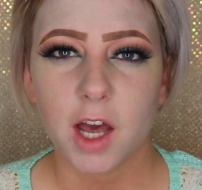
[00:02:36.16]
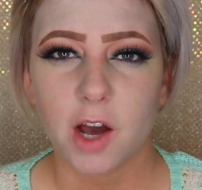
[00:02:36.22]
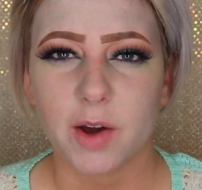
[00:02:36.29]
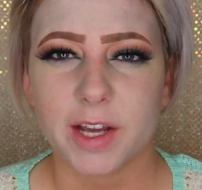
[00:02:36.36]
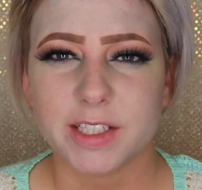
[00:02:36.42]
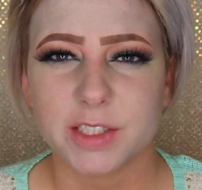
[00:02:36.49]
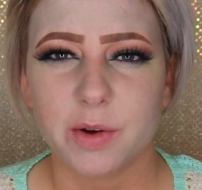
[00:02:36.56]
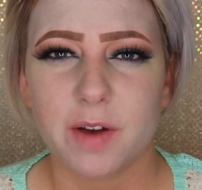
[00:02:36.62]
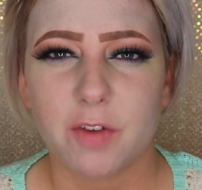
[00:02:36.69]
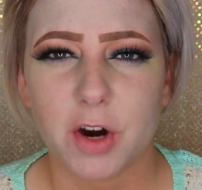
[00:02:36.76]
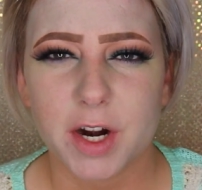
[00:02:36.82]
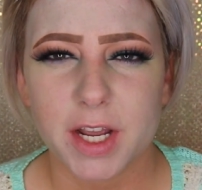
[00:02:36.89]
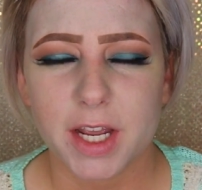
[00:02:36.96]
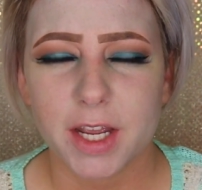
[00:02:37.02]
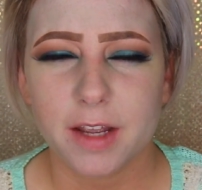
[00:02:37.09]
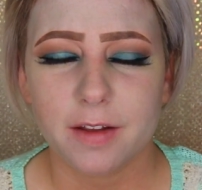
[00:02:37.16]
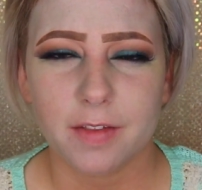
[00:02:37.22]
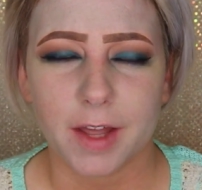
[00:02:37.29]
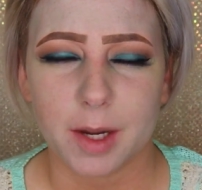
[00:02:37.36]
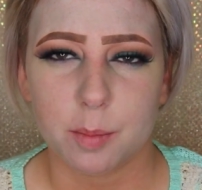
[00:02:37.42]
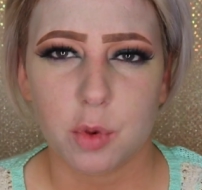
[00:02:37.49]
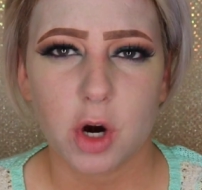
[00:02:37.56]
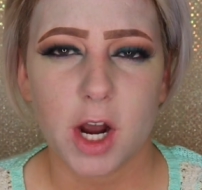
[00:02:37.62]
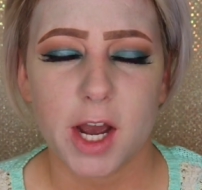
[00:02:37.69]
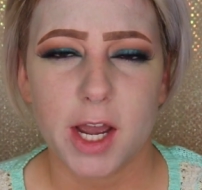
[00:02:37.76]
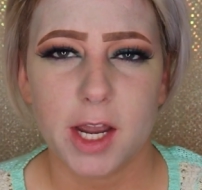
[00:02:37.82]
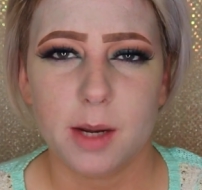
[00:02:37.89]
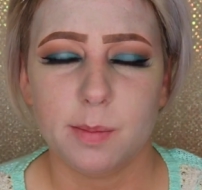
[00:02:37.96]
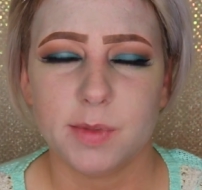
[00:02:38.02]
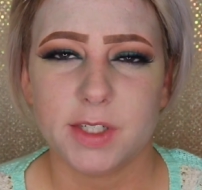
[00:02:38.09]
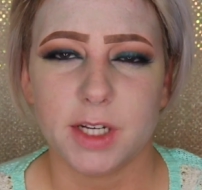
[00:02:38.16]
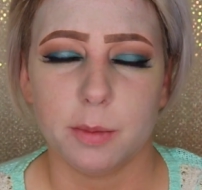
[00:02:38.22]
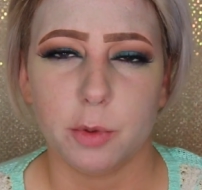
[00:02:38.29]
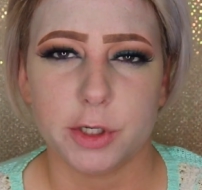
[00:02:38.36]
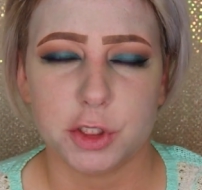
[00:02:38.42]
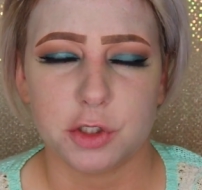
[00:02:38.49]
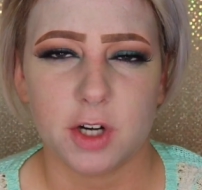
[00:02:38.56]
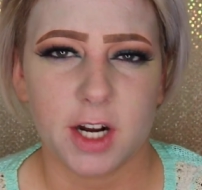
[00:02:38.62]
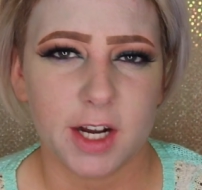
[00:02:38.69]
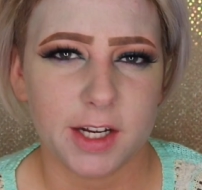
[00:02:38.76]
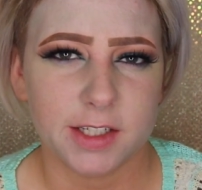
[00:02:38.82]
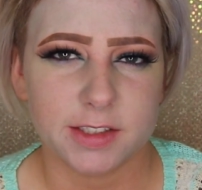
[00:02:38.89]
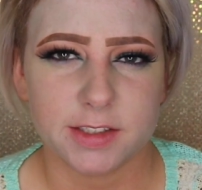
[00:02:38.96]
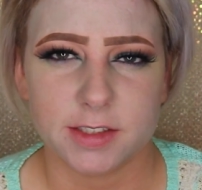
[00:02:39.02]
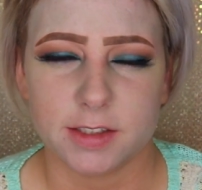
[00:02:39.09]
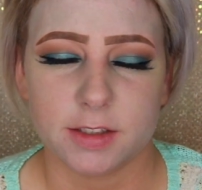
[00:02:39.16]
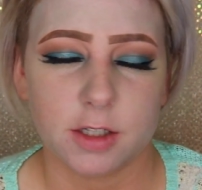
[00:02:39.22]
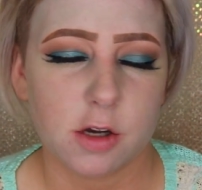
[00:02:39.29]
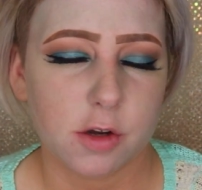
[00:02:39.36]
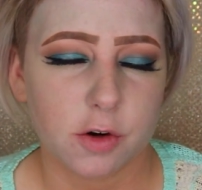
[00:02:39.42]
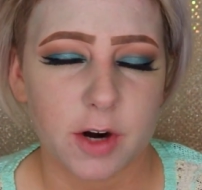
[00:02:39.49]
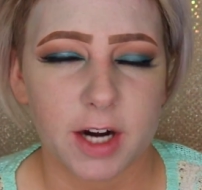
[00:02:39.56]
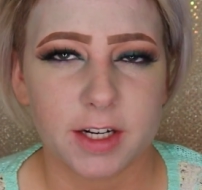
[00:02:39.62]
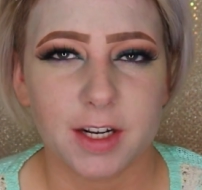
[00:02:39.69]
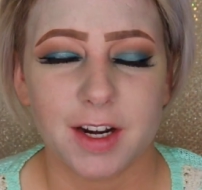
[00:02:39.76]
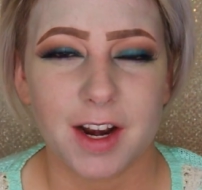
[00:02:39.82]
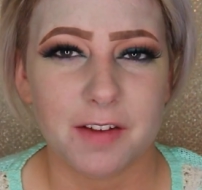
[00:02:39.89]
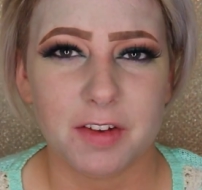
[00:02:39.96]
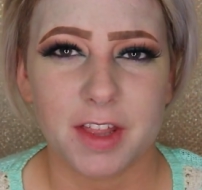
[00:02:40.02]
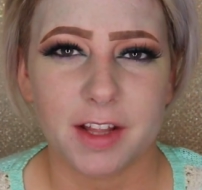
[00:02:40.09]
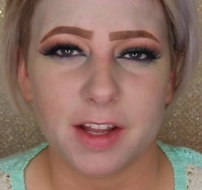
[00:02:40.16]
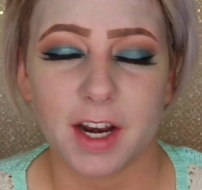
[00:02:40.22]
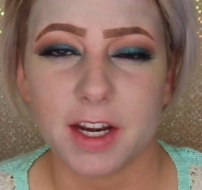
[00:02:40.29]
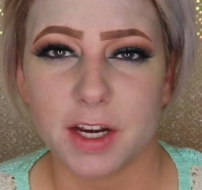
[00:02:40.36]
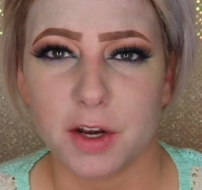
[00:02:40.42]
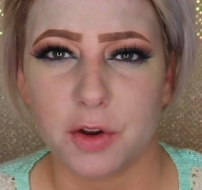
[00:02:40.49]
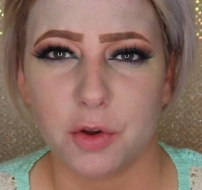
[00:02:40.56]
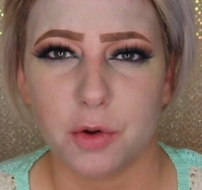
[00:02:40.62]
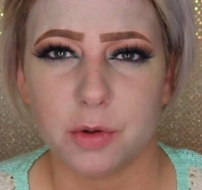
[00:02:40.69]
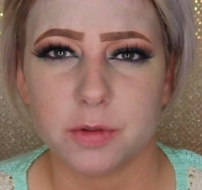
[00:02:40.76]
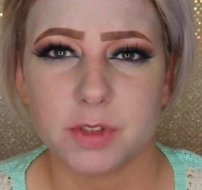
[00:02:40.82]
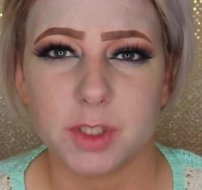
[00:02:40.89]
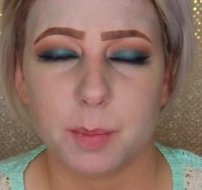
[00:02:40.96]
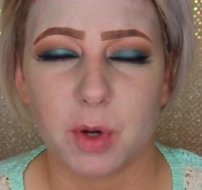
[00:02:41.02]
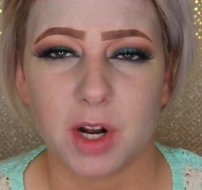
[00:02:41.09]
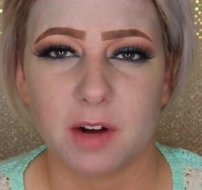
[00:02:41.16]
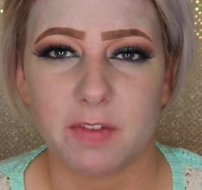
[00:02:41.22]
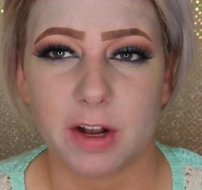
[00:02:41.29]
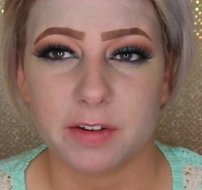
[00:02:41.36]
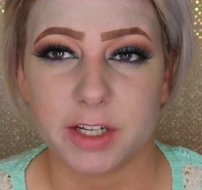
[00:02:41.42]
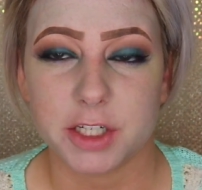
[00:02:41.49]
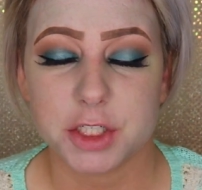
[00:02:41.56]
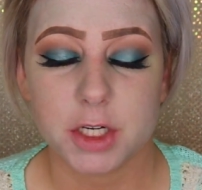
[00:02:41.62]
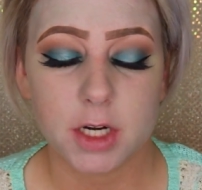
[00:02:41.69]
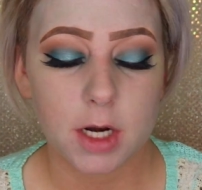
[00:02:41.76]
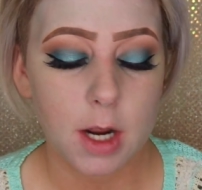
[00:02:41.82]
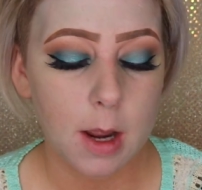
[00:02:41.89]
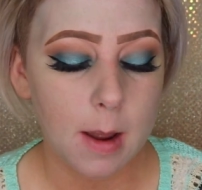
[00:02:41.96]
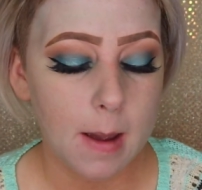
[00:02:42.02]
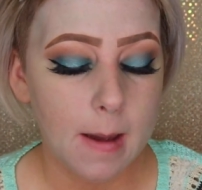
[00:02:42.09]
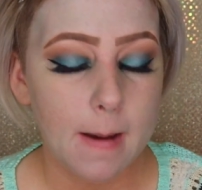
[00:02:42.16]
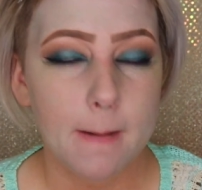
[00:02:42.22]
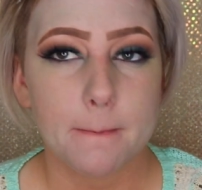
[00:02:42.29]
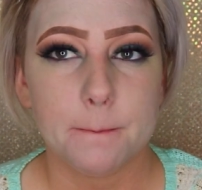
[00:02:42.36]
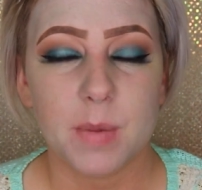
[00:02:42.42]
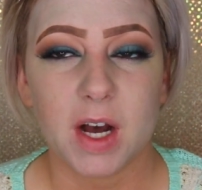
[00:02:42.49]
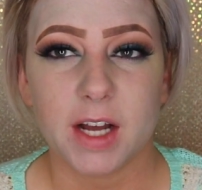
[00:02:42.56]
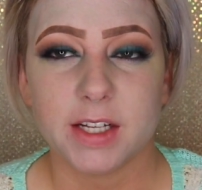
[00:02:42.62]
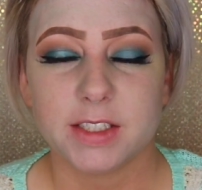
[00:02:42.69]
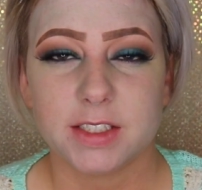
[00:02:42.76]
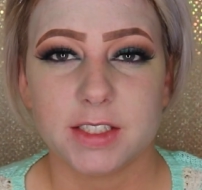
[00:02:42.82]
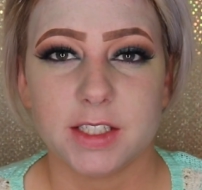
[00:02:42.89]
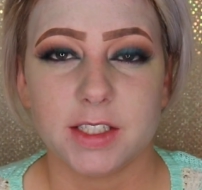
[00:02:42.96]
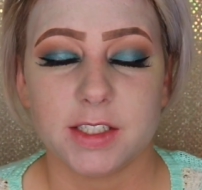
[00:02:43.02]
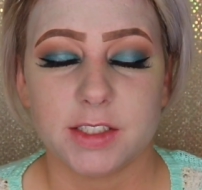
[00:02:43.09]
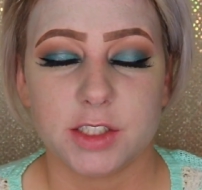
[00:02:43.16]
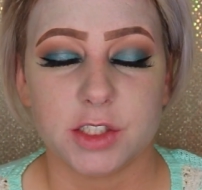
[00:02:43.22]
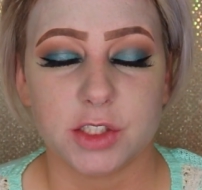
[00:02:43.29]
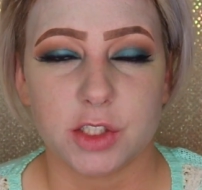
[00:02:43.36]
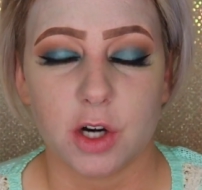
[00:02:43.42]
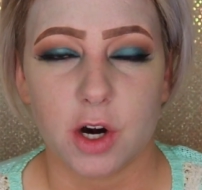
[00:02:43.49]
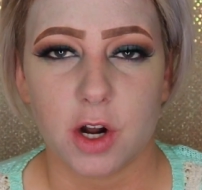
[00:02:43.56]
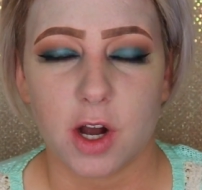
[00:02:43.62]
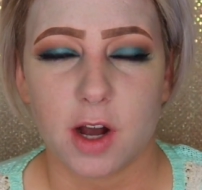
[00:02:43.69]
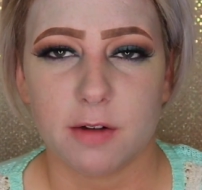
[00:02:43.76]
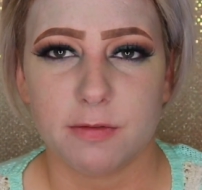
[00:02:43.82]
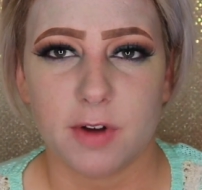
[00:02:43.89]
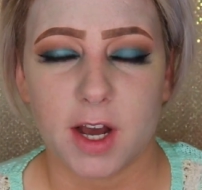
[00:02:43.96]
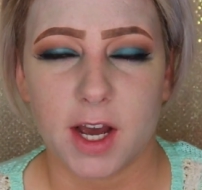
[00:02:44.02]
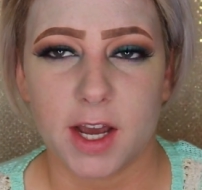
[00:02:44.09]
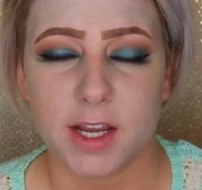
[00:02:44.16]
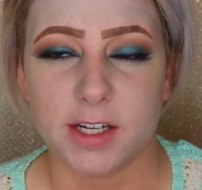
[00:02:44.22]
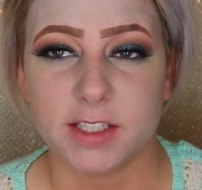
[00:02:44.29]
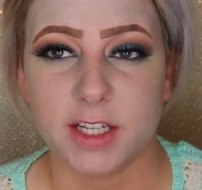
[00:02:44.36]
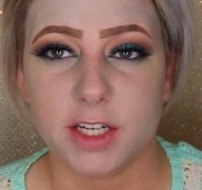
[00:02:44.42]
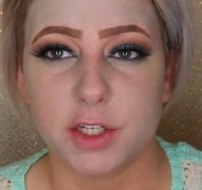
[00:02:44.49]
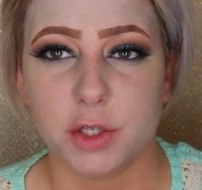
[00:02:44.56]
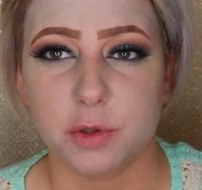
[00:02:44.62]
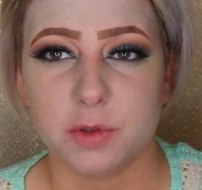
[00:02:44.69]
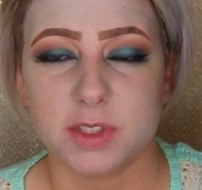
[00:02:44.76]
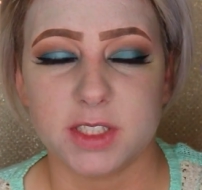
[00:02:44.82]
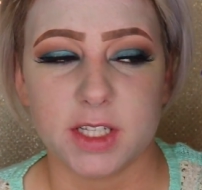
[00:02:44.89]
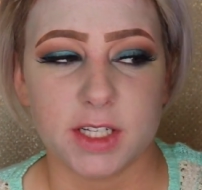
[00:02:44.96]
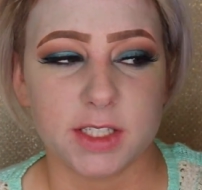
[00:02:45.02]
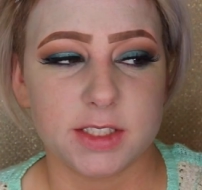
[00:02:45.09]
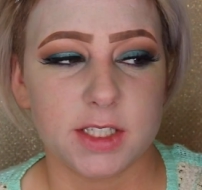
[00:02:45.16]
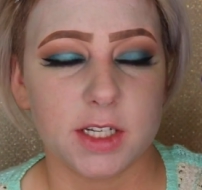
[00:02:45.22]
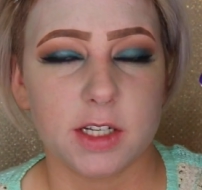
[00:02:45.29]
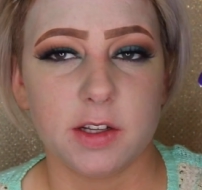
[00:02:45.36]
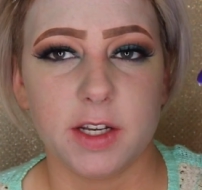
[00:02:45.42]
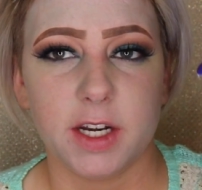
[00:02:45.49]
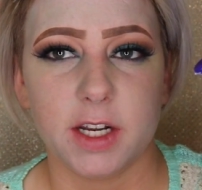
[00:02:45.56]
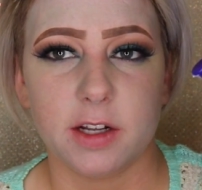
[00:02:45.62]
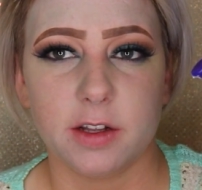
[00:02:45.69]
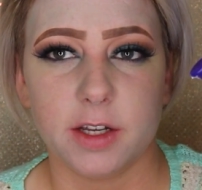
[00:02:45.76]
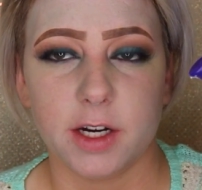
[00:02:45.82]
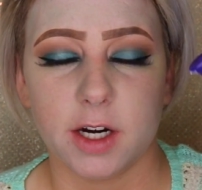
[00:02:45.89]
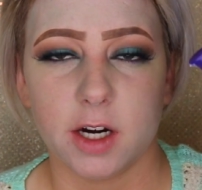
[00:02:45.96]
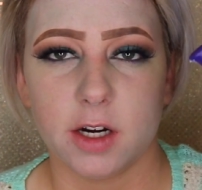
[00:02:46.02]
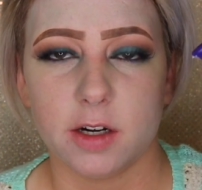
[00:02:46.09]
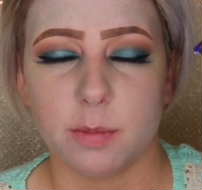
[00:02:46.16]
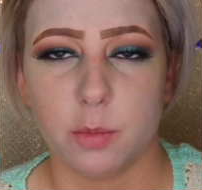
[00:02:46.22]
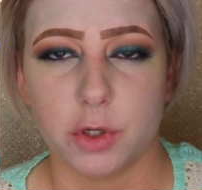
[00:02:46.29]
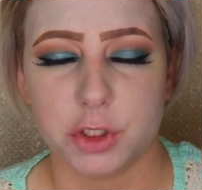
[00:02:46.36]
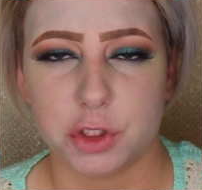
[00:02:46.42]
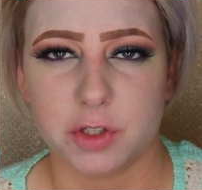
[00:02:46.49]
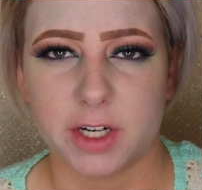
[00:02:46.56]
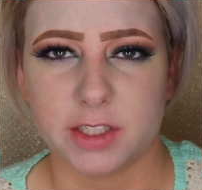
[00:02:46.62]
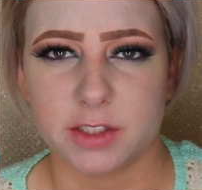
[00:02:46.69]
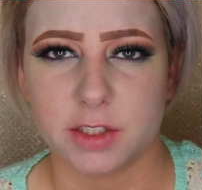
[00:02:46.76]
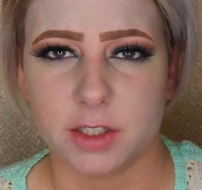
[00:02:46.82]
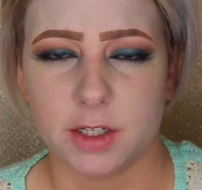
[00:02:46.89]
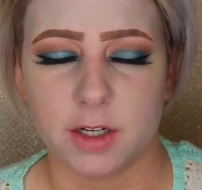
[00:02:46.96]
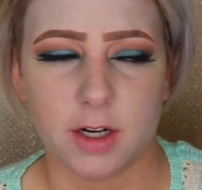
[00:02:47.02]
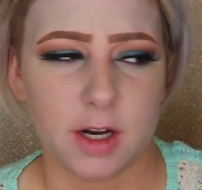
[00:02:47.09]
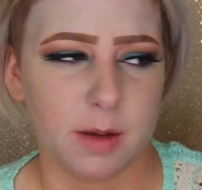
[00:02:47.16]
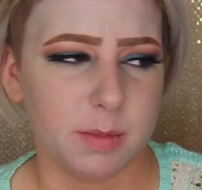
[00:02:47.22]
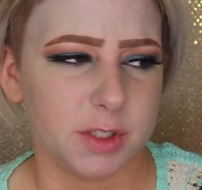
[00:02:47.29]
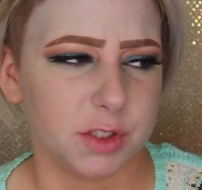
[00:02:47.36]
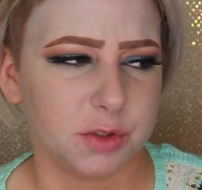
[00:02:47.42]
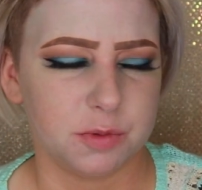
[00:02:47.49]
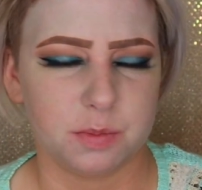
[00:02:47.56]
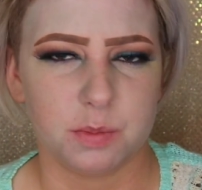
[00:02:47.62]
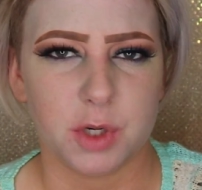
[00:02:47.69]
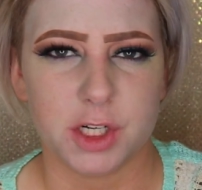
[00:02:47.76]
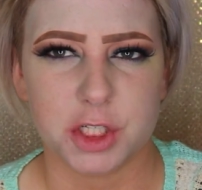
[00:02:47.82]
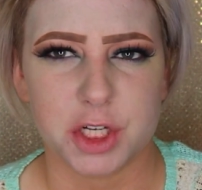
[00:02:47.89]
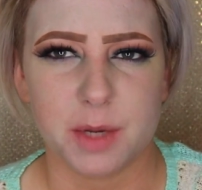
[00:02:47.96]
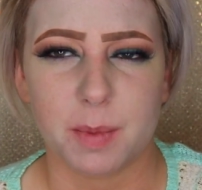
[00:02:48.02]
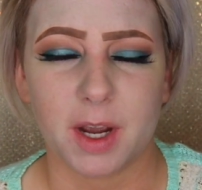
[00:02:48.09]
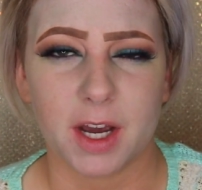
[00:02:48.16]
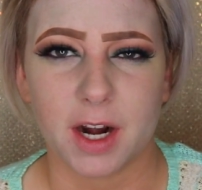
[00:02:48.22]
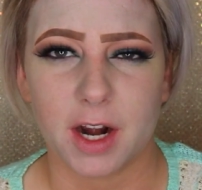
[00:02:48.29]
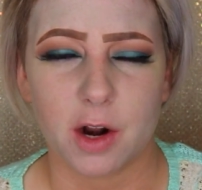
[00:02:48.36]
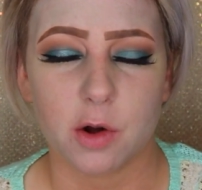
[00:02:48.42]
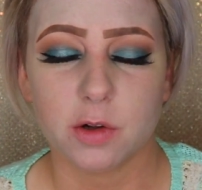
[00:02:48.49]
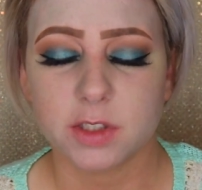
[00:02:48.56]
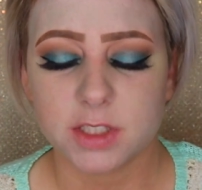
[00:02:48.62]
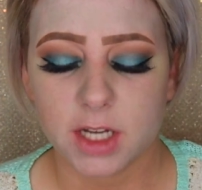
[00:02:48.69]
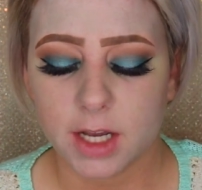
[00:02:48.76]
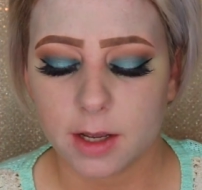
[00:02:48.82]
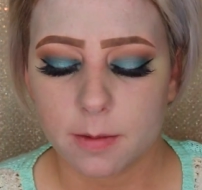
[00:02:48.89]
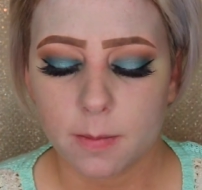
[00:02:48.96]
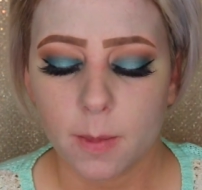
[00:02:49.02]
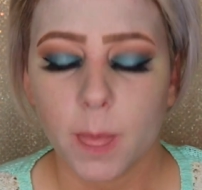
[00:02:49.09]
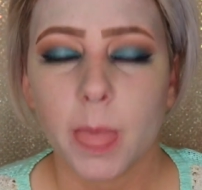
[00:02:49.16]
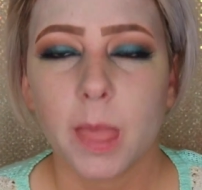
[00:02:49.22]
Okay, so I've already primed and moisturized and color corrected and everything that I need to do to put on foundation, but to start off, I did use this Clean and Clear moisturizer, and this is pretty cheap. I got it at Ulta.